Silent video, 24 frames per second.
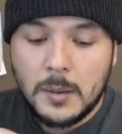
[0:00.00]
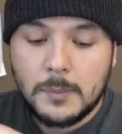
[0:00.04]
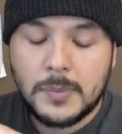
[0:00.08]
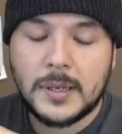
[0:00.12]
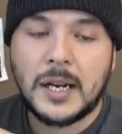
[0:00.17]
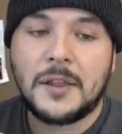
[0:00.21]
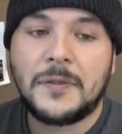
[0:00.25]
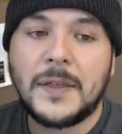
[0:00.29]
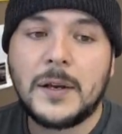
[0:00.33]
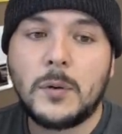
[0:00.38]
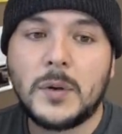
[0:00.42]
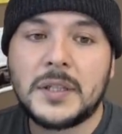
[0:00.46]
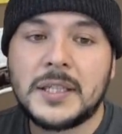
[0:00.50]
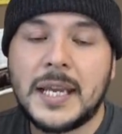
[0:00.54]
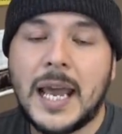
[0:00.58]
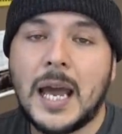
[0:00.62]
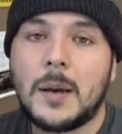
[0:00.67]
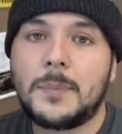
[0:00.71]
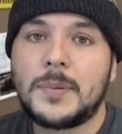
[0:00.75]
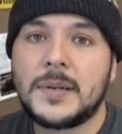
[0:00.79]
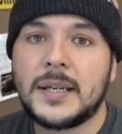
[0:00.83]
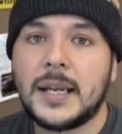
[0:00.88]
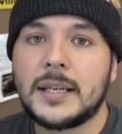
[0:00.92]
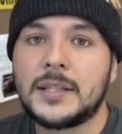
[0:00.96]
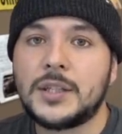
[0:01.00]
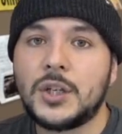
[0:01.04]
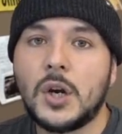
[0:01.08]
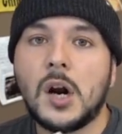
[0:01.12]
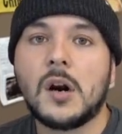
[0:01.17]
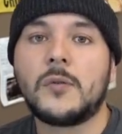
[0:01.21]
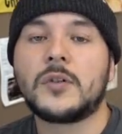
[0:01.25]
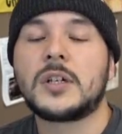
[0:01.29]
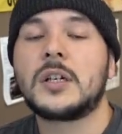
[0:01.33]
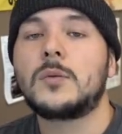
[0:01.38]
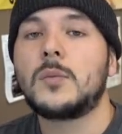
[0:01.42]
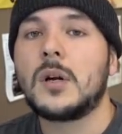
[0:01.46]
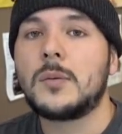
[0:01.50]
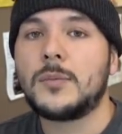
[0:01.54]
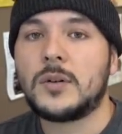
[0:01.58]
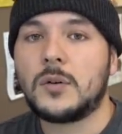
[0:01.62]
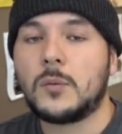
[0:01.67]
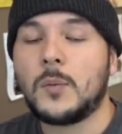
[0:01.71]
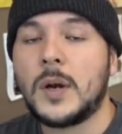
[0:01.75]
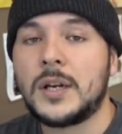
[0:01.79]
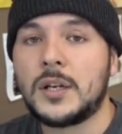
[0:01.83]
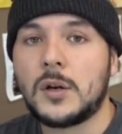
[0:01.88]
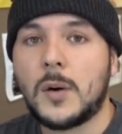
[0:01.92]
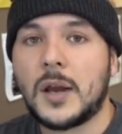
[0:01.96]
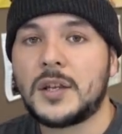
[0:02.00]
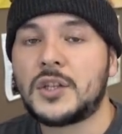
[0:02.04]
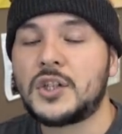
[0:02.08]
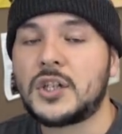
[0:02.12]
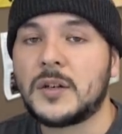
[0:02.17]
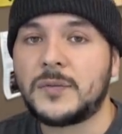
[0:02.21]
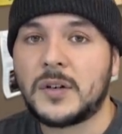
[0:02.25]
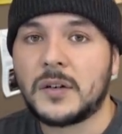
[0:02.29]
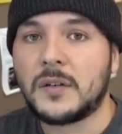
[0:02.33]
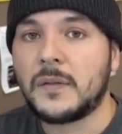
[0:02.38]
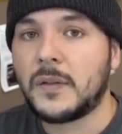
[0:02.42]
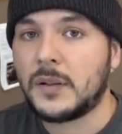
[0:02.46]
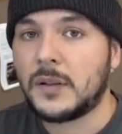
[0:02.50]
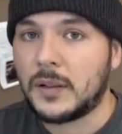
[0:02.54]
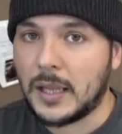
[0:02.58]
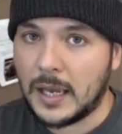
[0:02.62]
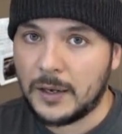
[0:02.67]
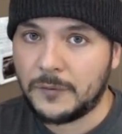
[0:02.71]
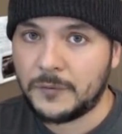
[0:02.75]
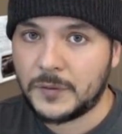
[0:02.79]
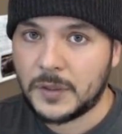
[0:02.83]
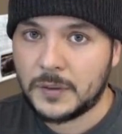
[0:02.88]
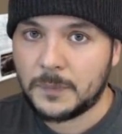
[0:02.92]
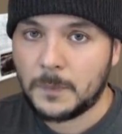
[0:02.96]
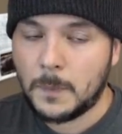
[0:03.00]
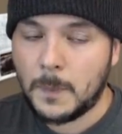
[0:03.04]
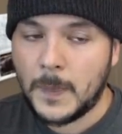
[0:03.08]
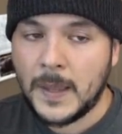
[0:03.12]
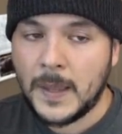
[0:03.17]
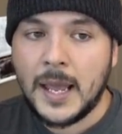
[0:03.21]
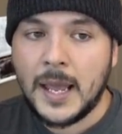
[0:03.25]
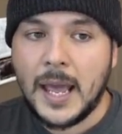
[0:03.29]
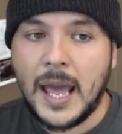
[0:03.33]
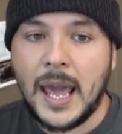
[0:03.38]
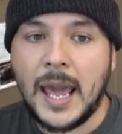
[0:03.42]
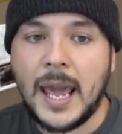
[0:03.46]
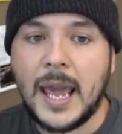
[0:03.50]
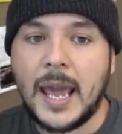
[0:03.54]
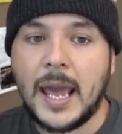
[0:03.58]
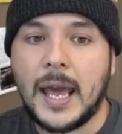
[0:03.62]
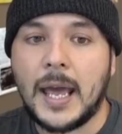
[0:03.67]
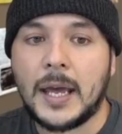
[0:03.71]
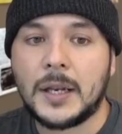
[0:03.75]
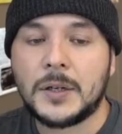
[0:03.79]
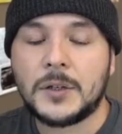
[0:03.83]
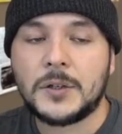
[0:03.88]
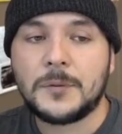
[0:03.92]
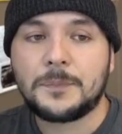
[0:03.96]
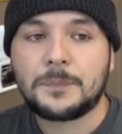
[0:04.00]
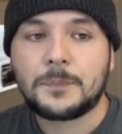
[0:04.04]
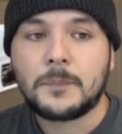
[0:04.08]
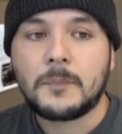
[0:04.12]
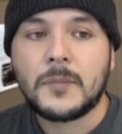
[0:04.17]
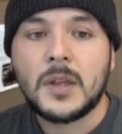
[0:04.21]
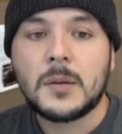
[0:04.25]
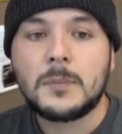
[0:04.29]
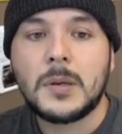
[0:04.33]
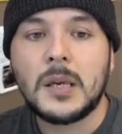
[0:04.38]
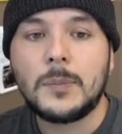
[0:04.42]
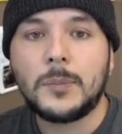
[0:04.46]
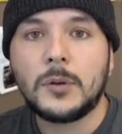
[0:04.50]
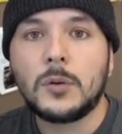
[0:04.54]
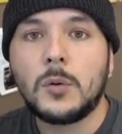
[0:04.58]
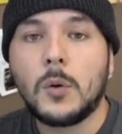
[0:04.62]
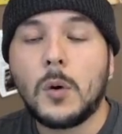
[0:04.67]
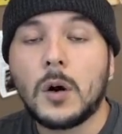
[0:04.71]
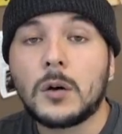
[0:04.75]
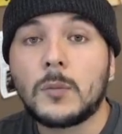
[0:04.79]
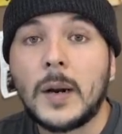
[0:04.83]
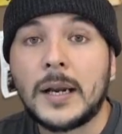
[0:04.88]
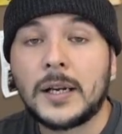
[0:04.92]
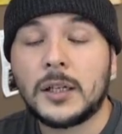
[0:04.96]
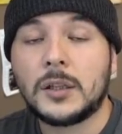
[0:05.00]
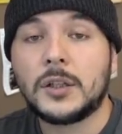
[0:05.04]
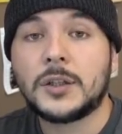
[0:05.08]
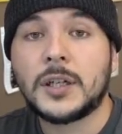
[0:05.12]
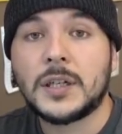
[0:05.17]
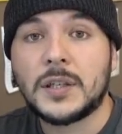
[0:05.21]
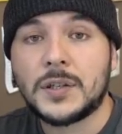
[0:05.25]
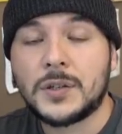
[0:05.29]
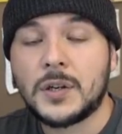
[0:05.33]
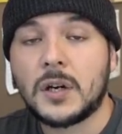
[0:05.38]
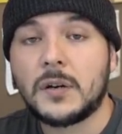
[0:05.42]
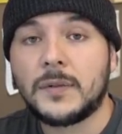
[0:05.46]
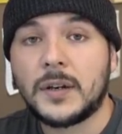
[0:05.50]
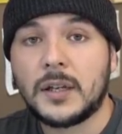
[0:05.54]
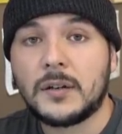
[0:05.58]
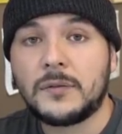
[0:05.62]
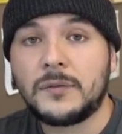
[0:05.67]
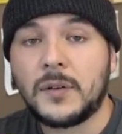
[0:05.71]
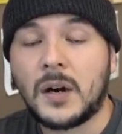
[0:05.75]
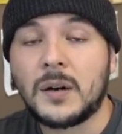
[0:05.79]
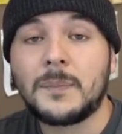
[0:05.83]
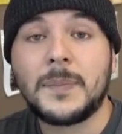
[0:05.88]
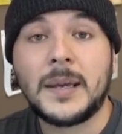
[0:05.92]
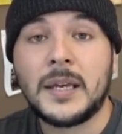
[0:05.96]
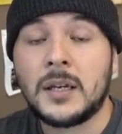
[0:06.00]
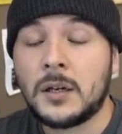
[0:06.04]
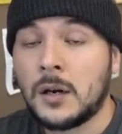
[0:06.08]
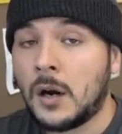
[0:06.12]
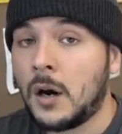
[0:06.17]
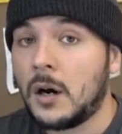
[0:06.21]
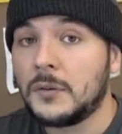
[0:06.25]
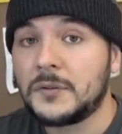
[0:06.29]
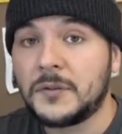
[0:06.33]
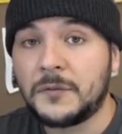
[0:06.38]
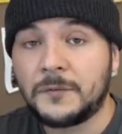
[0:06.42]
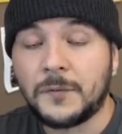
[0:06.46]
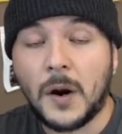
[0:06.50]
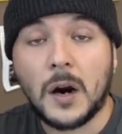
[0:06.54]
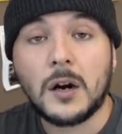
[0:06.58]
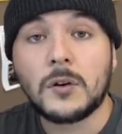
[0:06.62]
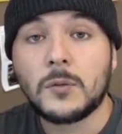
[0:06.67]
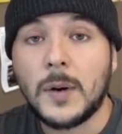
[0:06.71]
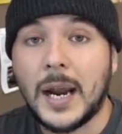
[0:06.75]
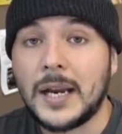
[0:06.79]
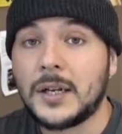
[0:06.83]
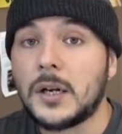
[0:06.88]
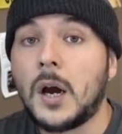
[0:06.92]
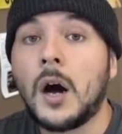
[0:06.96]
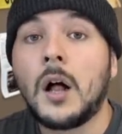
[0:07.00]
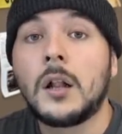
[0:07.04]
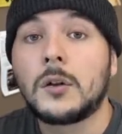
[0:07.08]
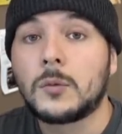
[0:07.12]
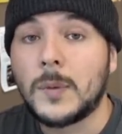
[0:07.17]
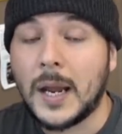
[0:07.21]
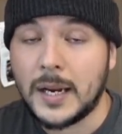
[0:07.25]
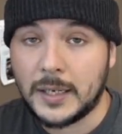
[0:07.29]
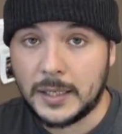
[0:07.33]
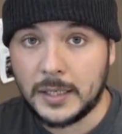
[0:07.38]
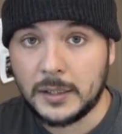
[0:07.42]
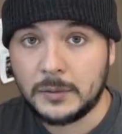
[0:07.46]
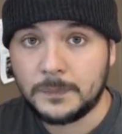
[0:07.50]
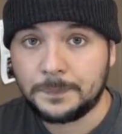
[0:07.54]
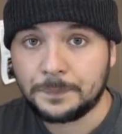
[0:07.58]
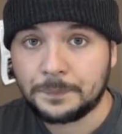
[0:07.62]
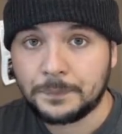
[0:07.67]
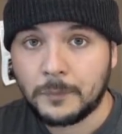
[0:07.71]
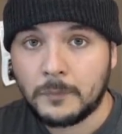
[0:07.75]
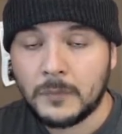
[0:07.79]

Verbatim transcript: But I think what's happening is the Overton window has shifted to the left, and people who are regular conservative are being called far right already.